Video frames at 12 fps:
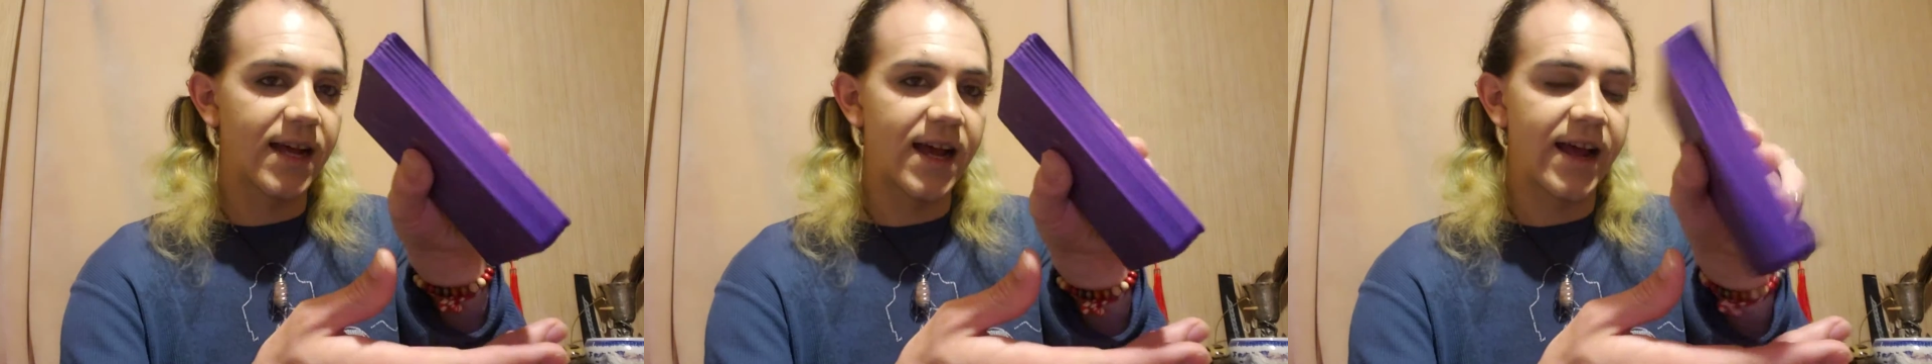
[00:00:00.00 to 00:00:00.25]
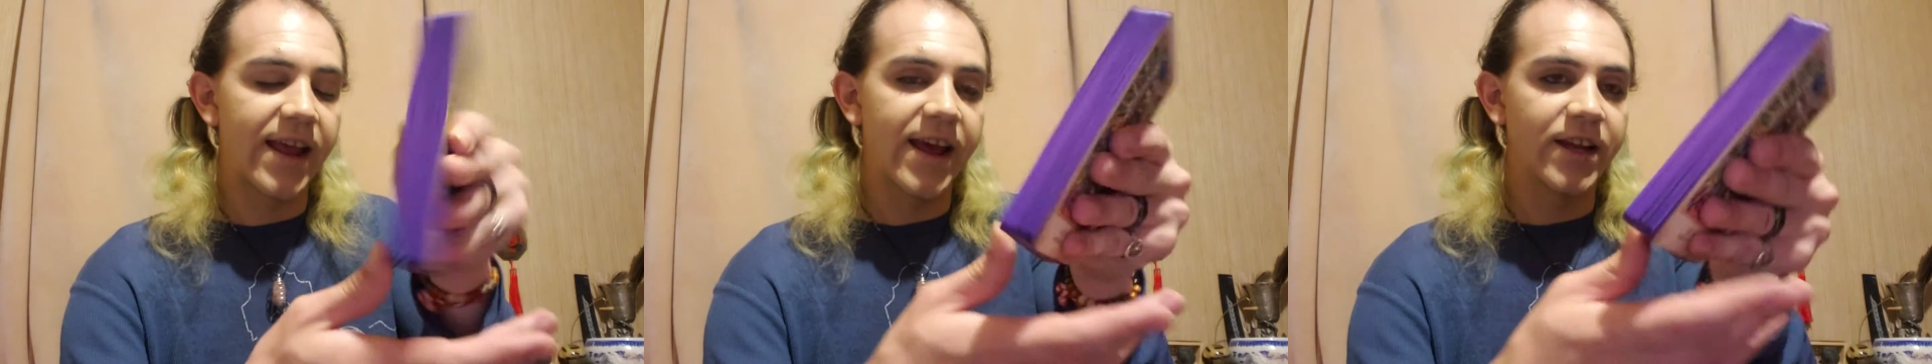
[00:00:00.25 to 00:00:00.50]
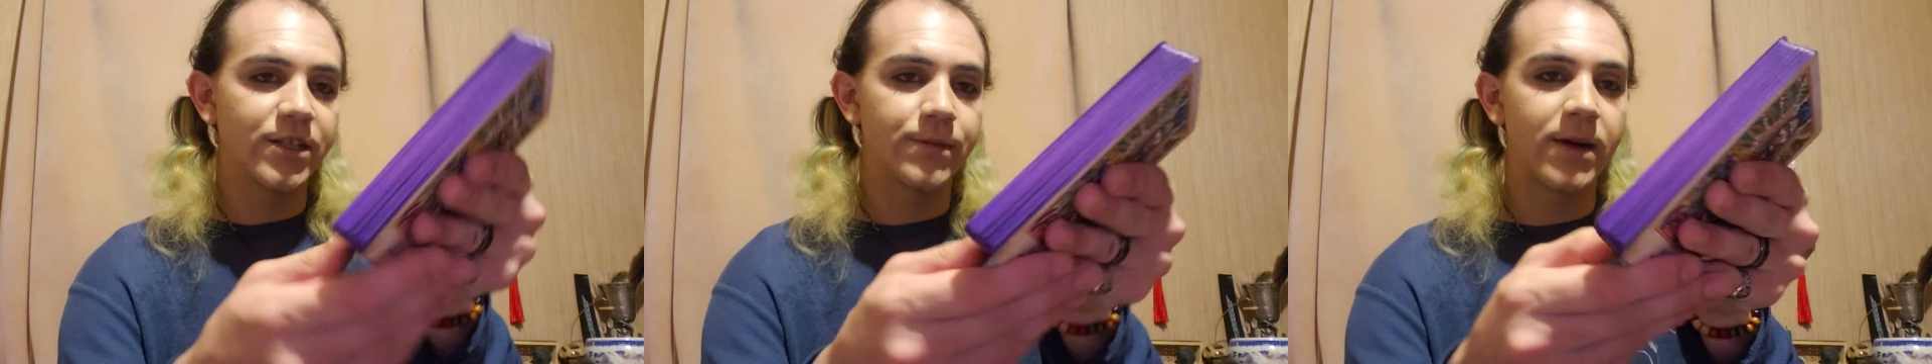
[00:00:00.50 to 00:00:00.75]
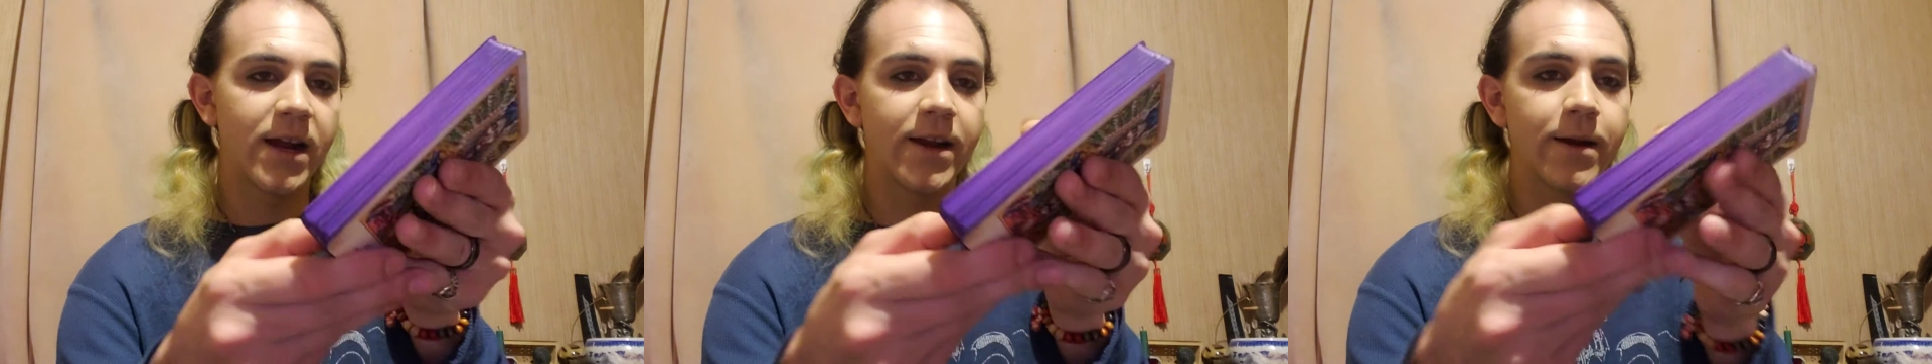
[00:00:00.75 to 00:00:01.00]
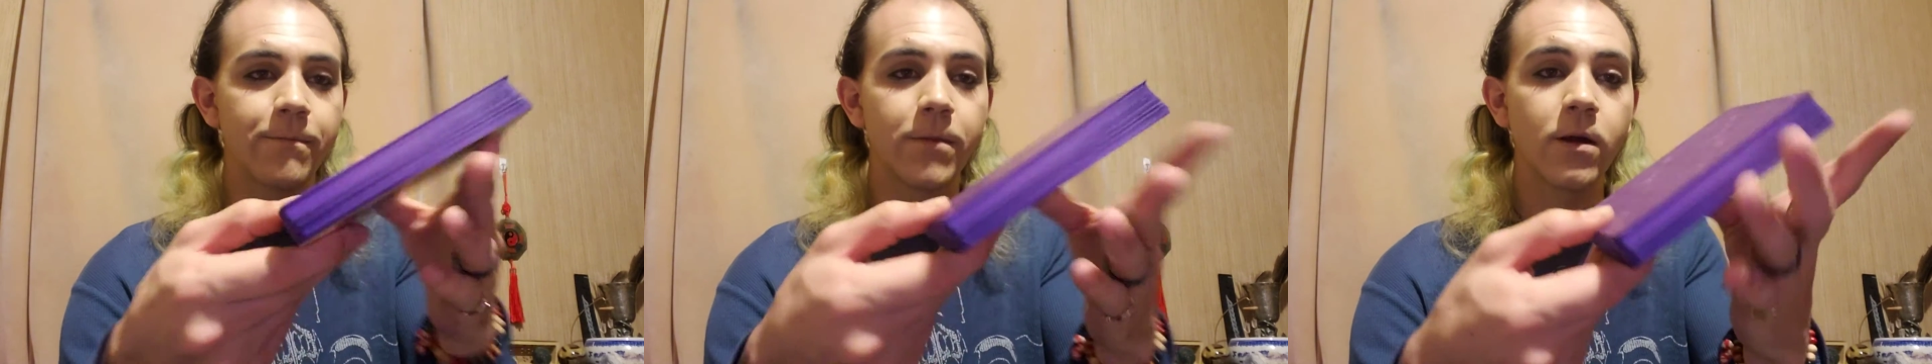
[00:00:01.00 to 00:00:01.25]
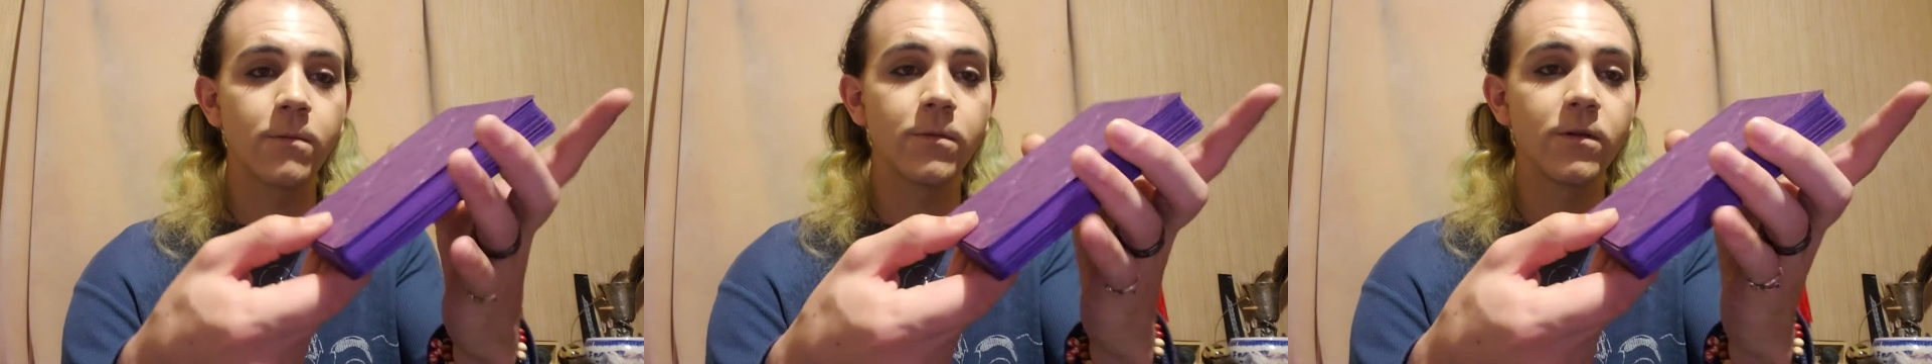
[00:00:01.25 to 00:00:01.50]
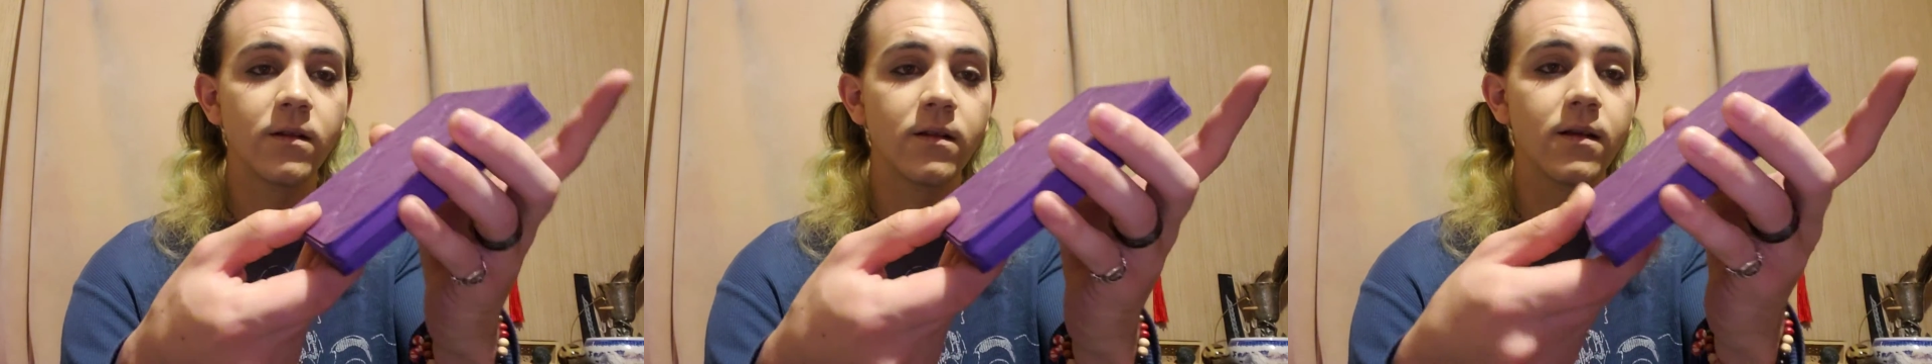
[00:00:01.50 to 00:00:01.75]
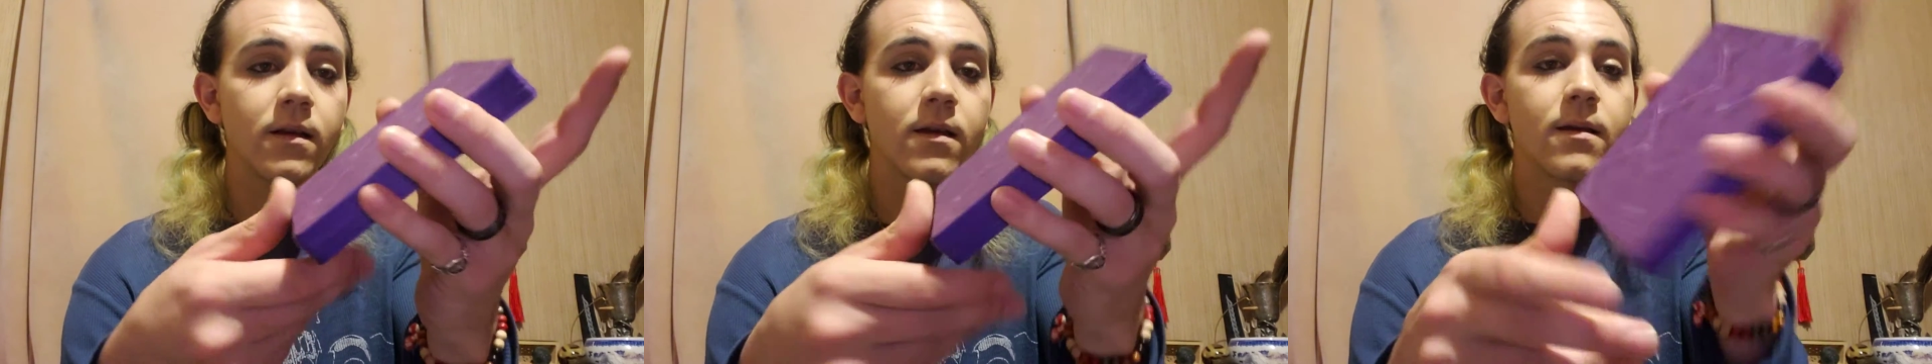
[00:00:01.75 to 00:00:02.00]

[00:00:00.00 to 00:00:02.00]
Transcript: I edged mine in purple